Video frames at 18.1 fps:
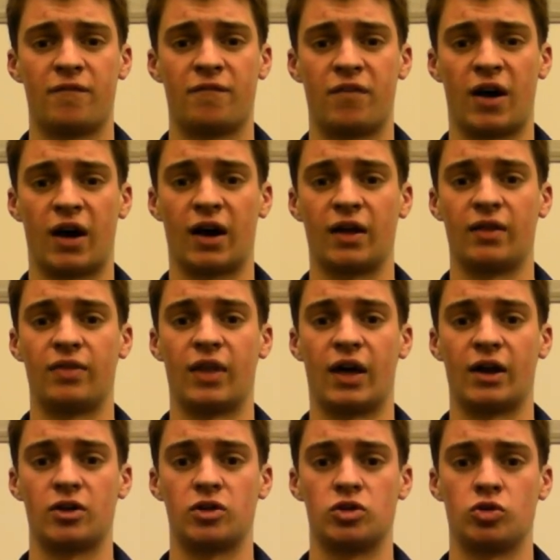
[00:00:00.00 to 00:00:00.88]
find
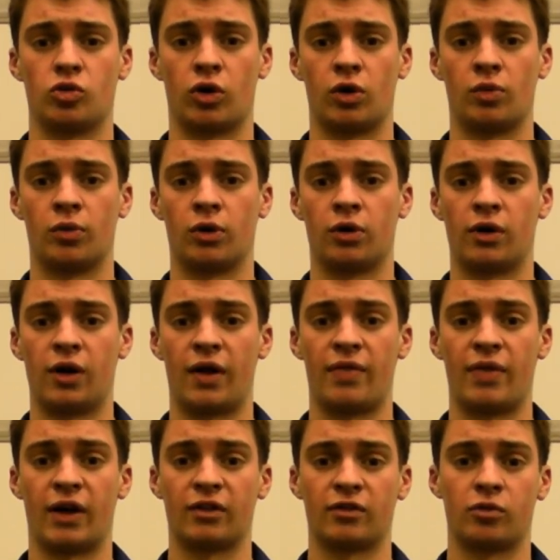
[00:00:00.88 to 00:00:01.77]
that enjoyable,
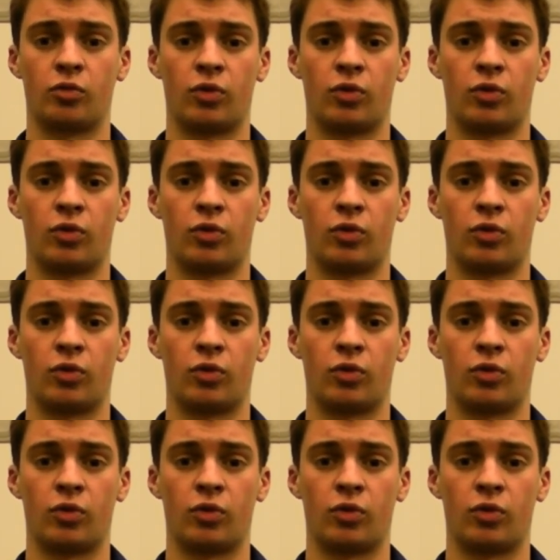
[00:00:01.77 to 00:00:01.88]
and that's